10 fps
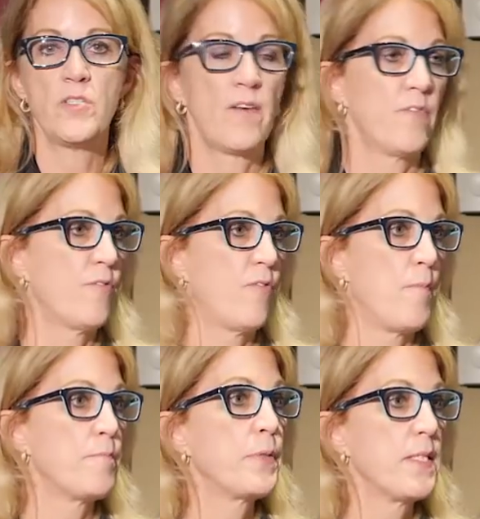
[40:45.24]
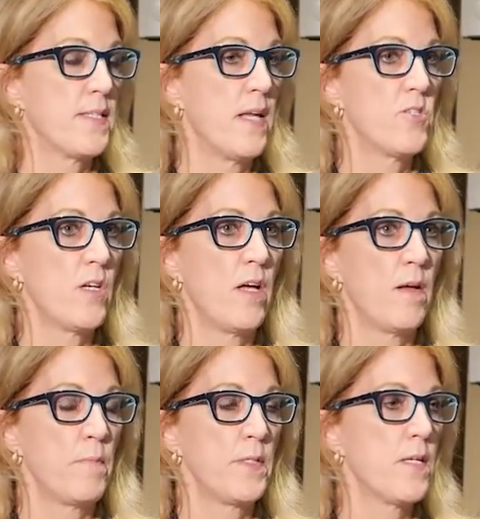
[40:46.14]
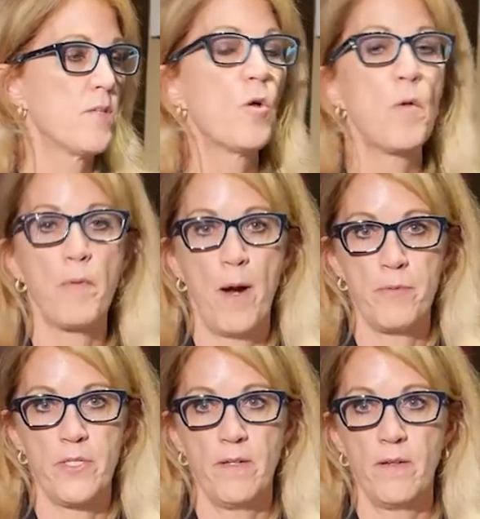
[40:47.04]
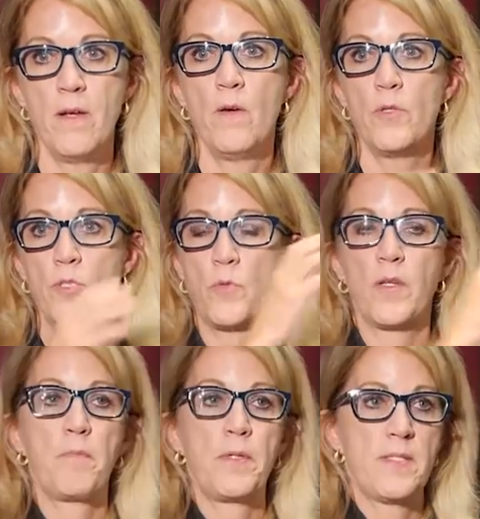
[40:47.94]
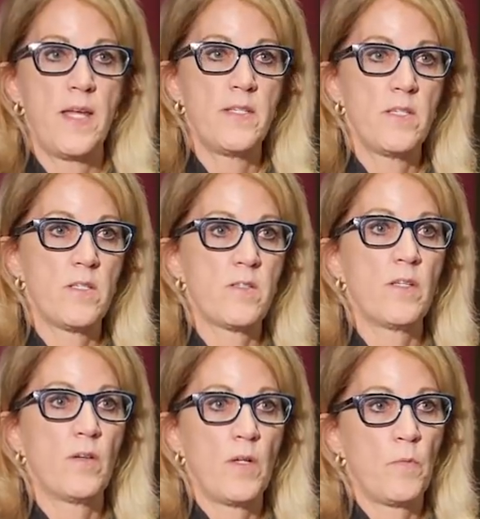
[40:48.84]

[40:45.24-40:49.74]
suffered from placental abruption, which is where the placenta just literally